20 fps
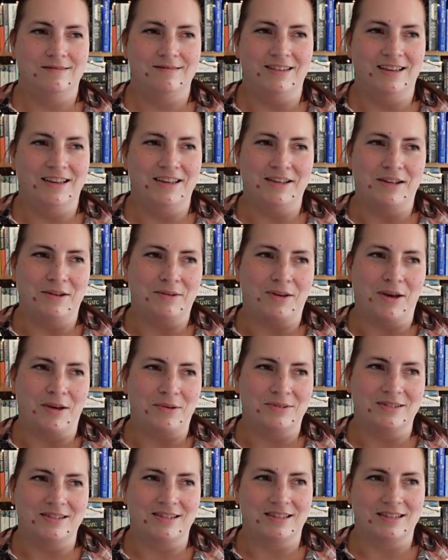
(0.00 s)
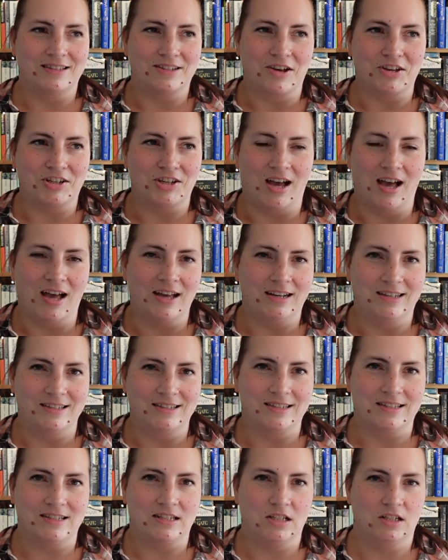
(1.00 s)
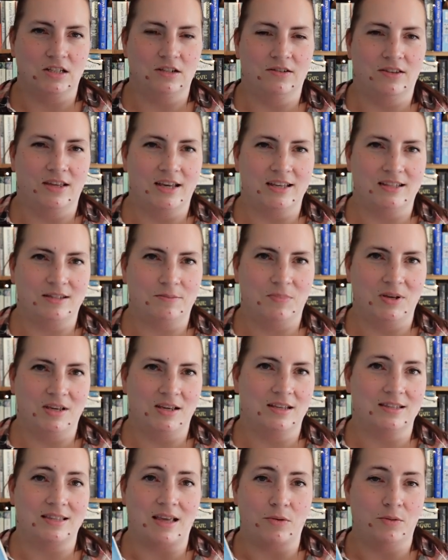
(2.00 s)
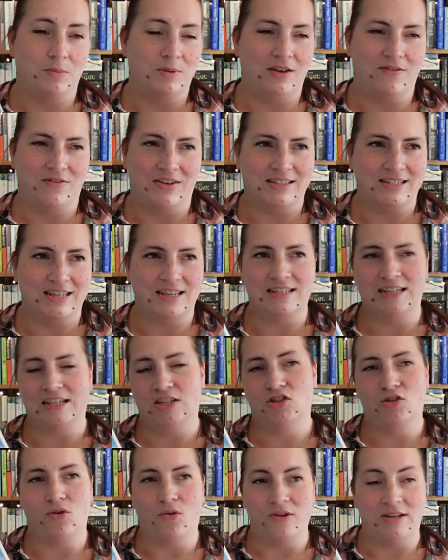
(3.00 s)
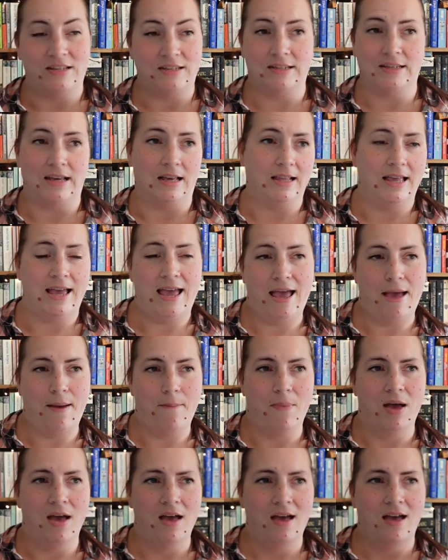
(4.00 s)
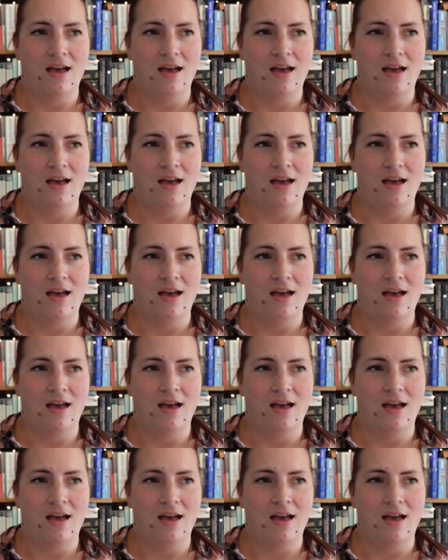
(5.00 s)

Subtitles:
you know, go to the Scottish Highlands to do this because that would be a fantastic story to tell him.